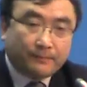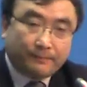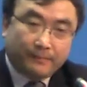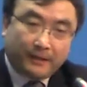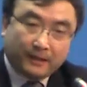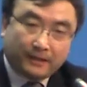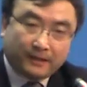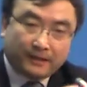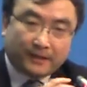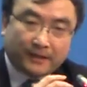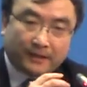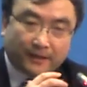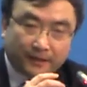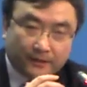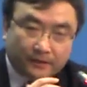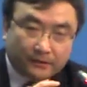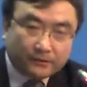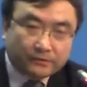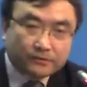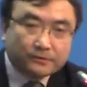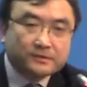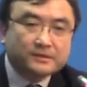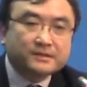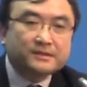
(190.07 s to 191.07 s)
But
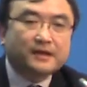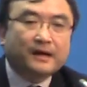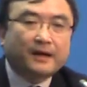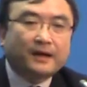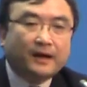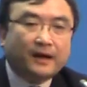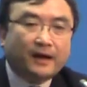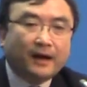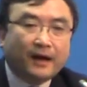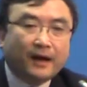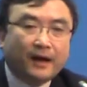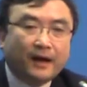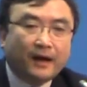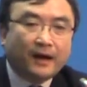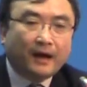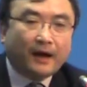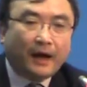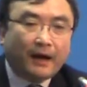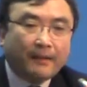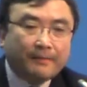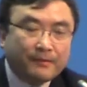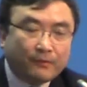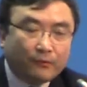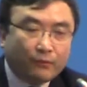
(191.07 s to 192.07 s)
those,
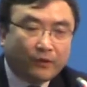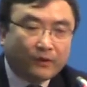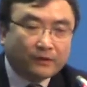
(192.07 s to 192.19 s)
I mean,